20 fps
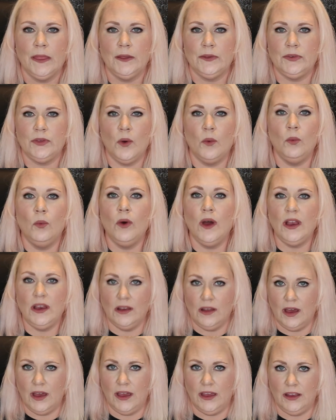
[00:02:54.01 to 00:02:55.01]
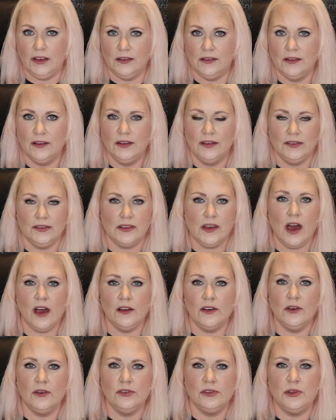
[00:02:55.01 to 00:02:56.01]
So one night,
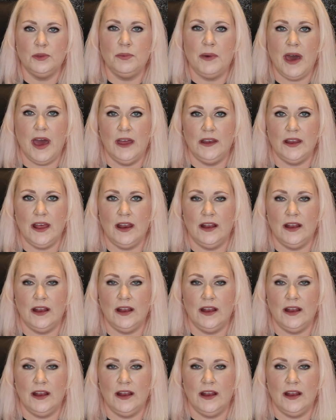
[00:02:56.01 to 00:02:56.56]
Scott goes to bed,